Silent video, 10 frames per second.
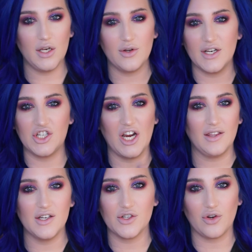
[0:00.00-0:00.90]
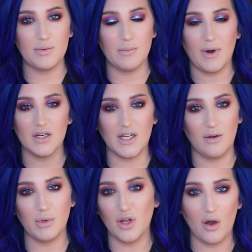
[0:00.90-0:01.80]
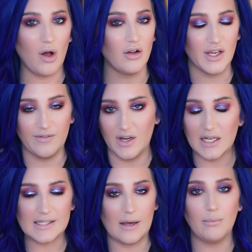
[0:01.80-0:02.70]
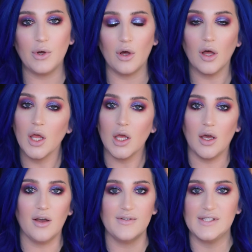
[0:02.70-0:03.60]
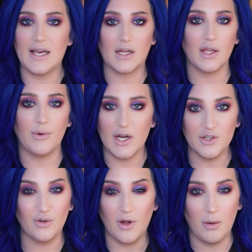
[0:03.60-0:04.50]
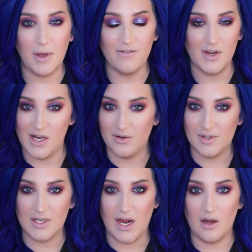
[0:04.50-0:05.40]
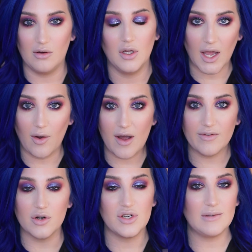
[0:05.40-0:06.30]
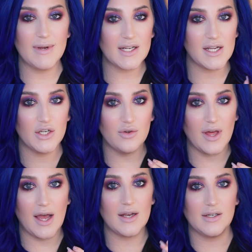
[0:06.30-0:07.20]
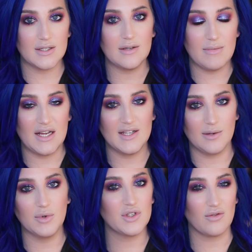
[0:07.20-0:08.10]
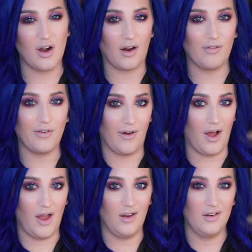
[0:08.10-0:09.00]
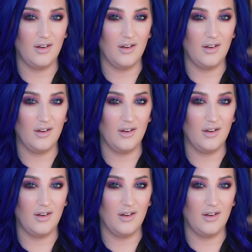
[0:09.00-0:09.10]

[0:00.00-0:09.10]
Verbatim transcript: And you can check the description bar down below. I'll give an example of exactly what I do in all my videos now. However, just because I do that doesn't mean someone's wrong for not,